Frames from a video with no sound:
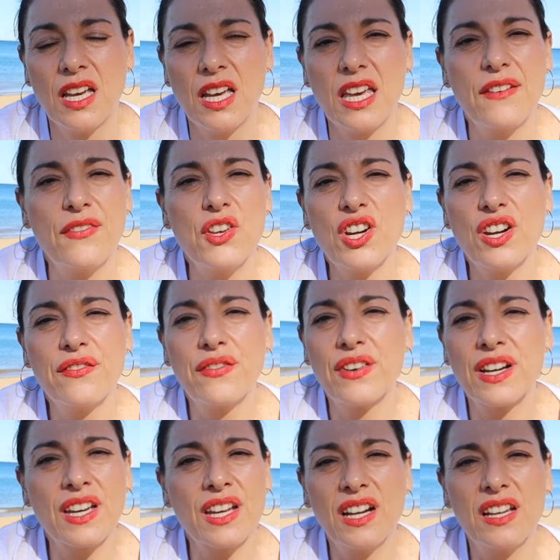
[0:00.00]
If you don't
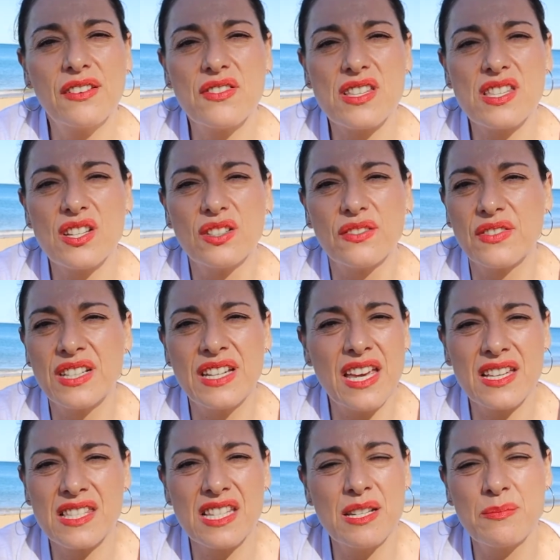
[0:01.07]
fucking love yourself, then
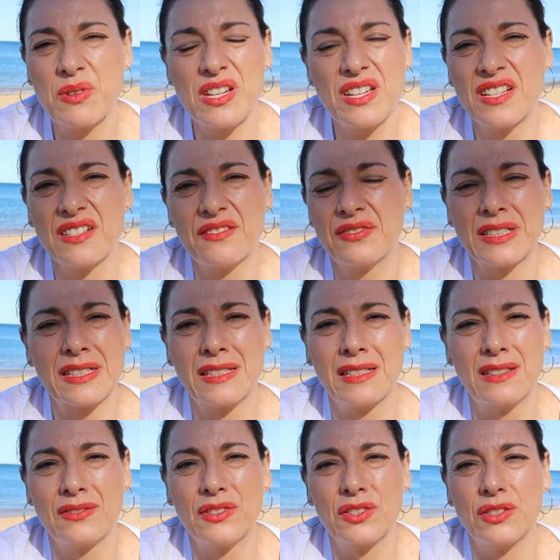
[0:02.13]
how's anybody gonna fucking
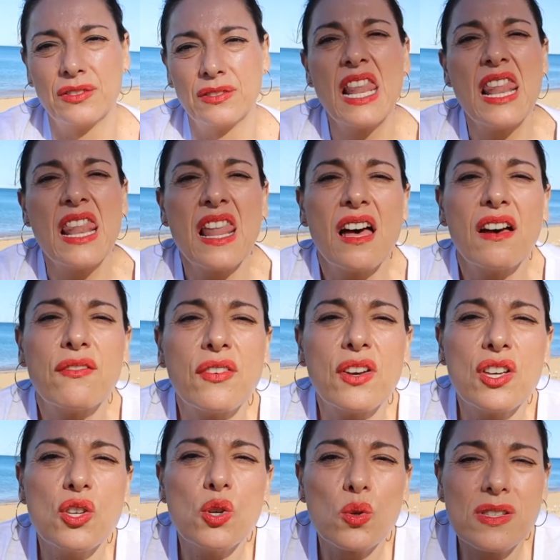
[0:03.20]
love you? Love
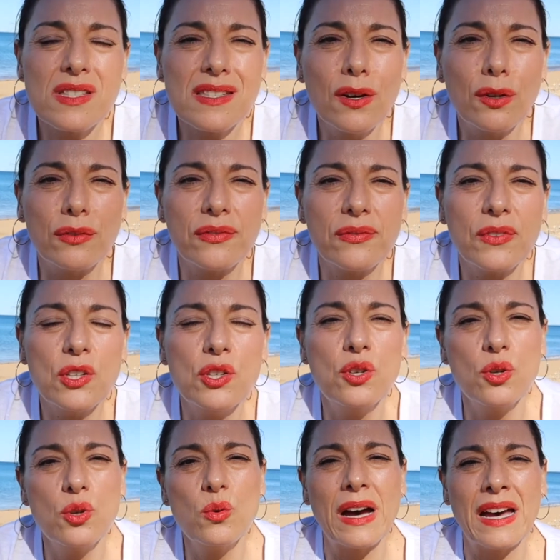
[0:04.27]
yourself.
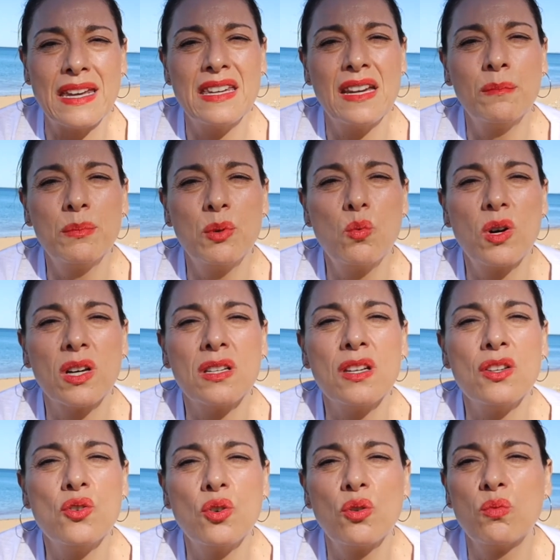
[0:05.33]
You are number one
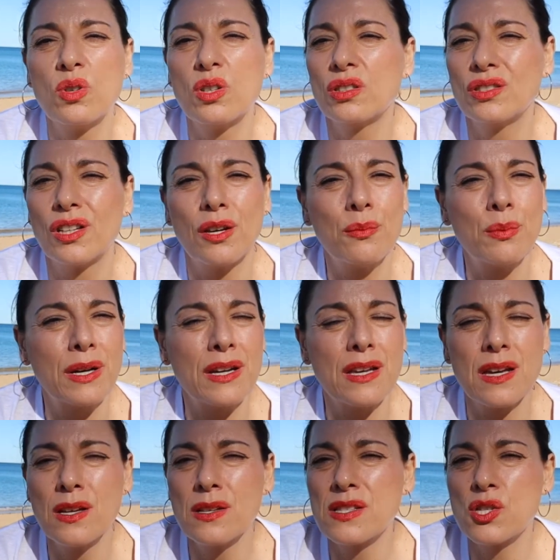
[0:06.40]
in your world, nobody
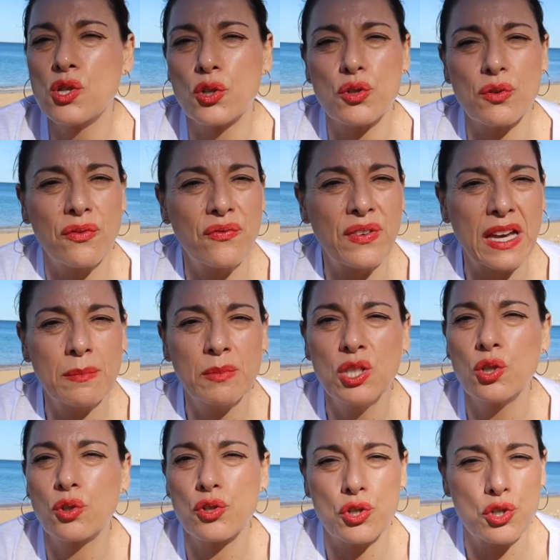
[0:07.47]
else, not your family,
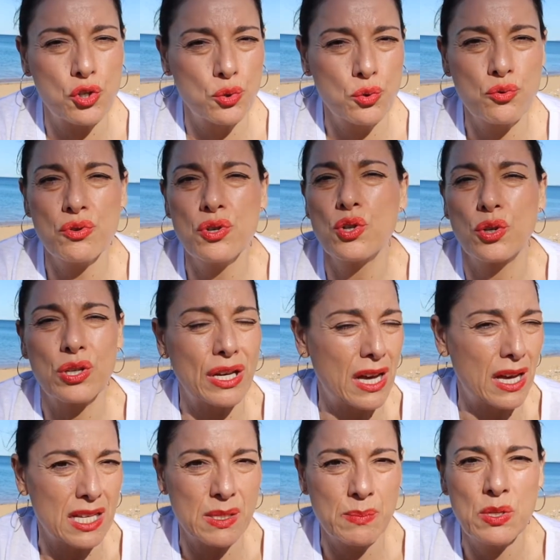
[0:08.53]
not your children, not your
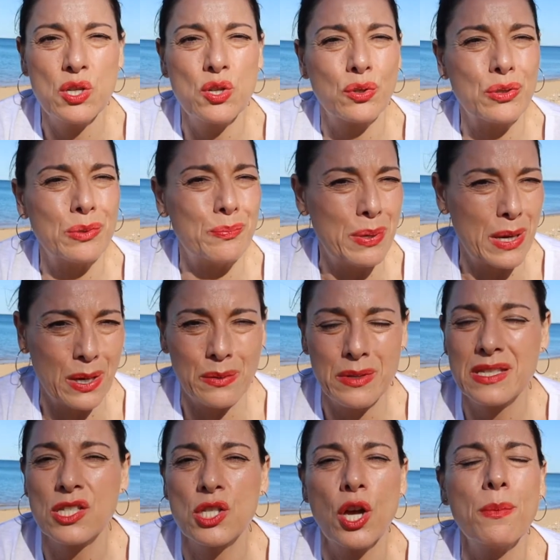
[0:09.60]
husband, not your
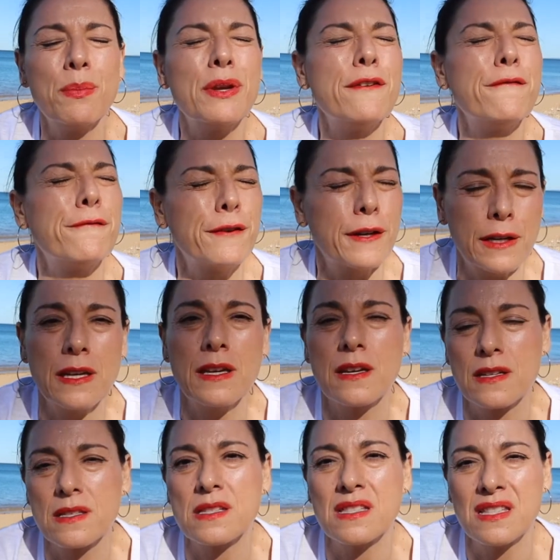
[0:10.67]
parents. Nobody fucking
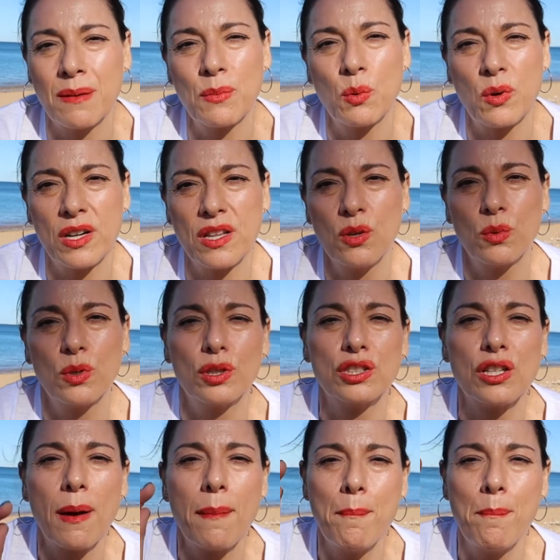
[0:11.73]
else is number one in the world
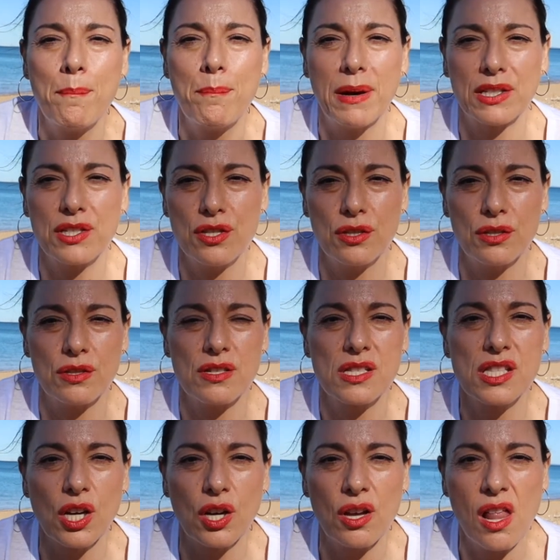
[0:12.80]
but you.
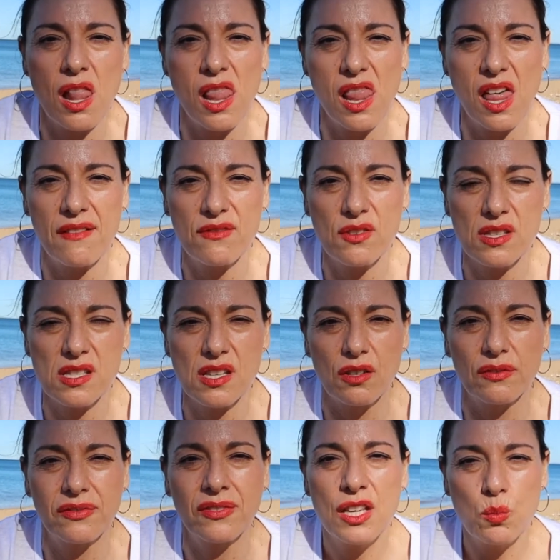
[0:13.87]
So love
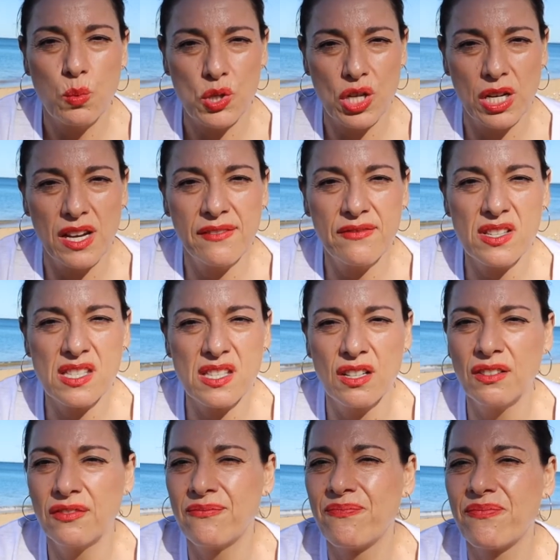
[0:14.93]
yourself. When you love
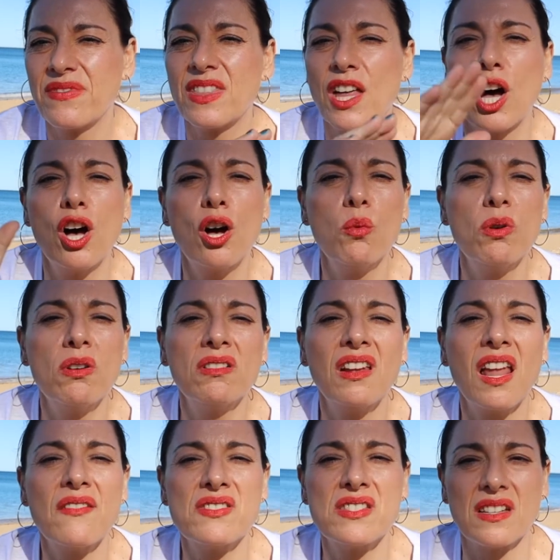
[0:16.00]
yourself, the whole world
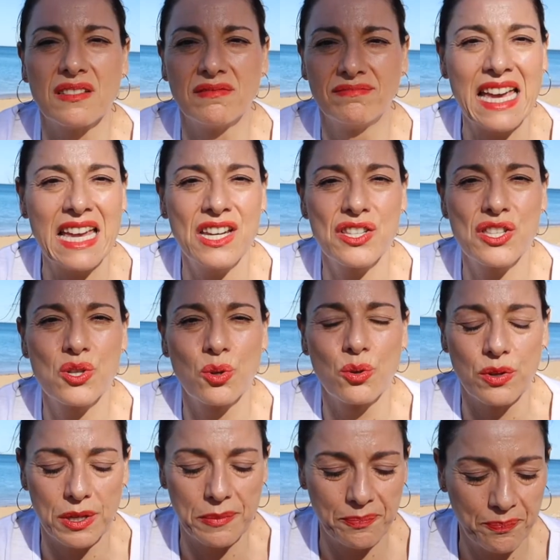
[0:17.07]
loves you. End of
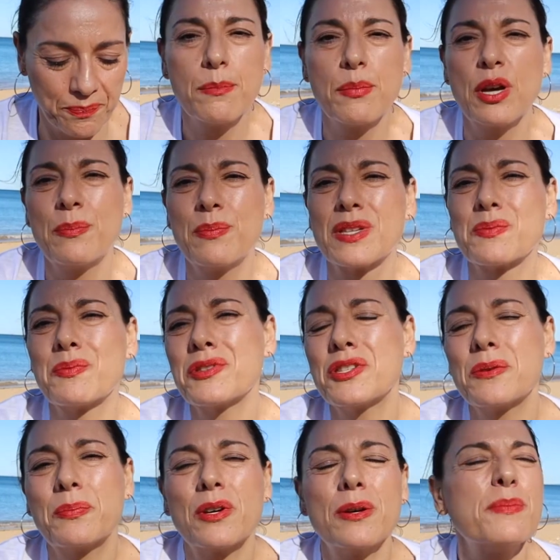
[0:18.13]
story. Purpose. What's your
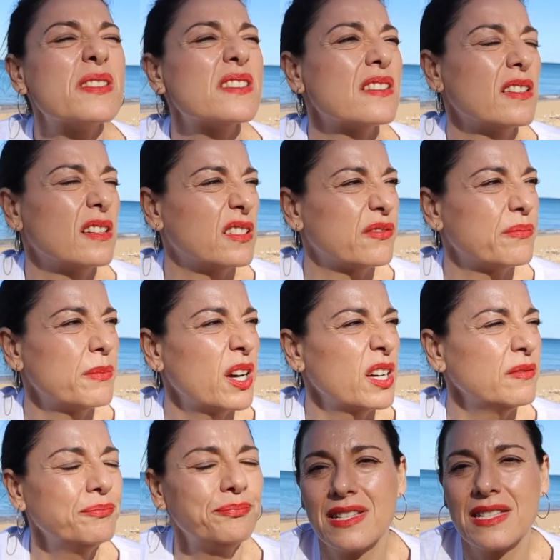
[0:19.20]
purpose in life? Mine?
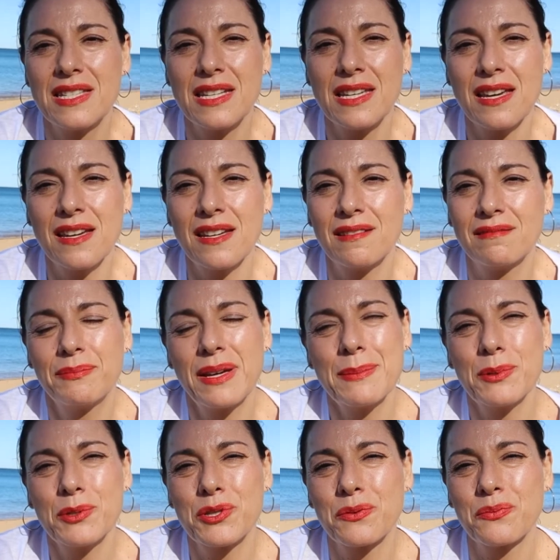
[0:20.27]
To get
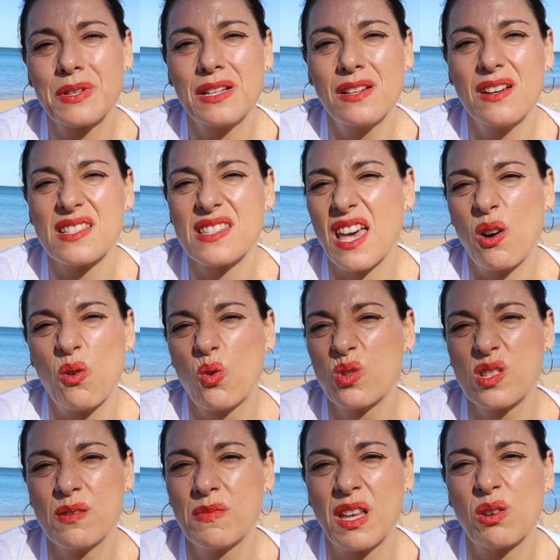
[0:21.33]
people to realize how
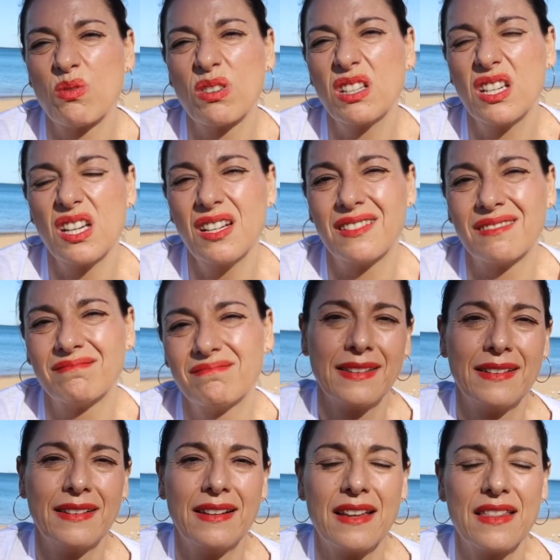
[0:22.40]
awesome they really are.
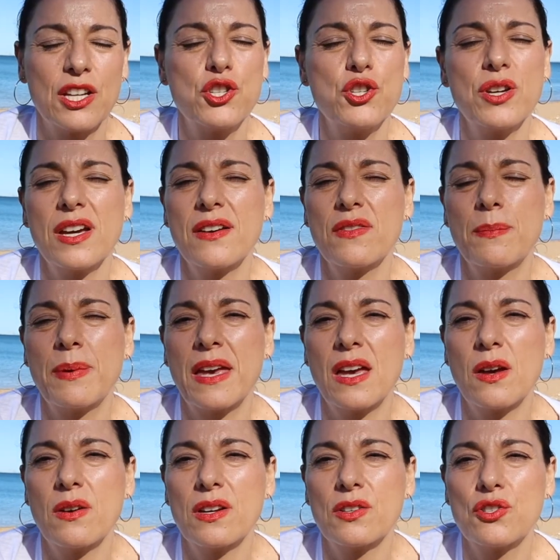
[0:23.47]
That you have the
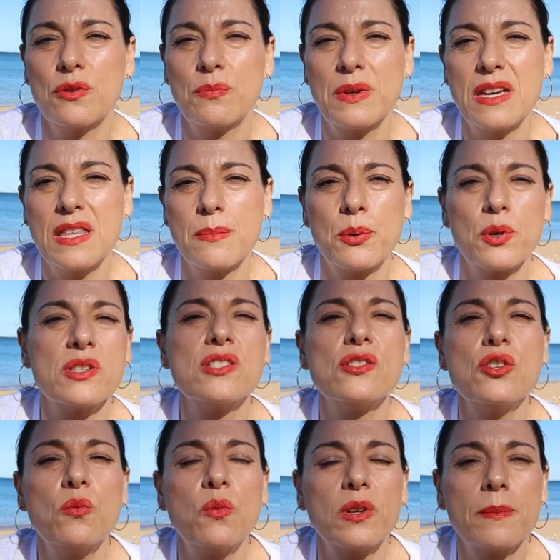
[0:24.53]
power to be the person
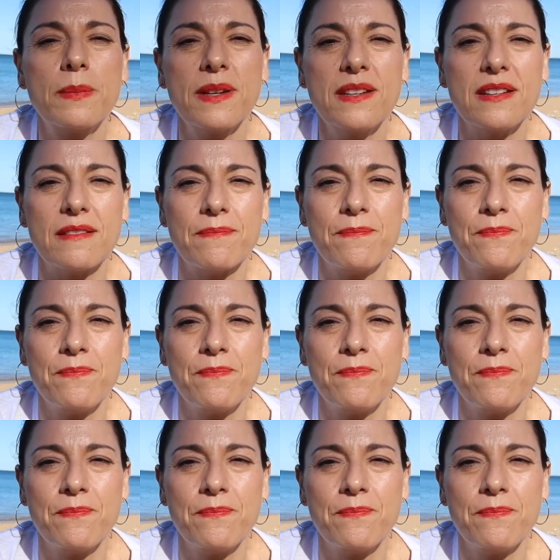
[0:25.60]
you want to be.